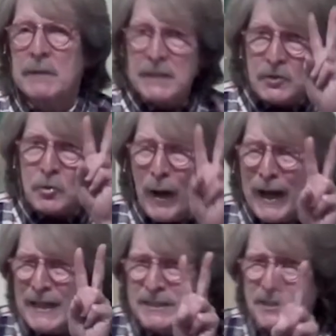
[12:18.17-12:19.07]
He did it
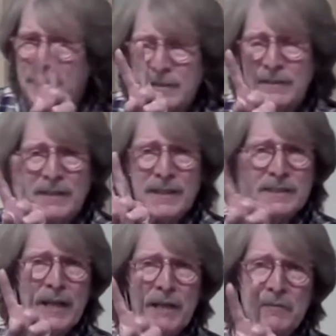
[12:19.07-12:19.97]
twice in
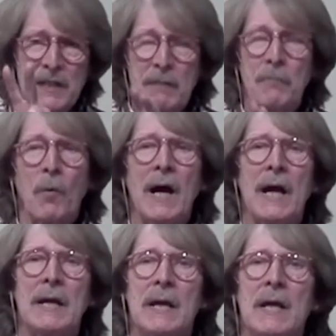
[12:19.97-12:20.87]
his lifetime. Why?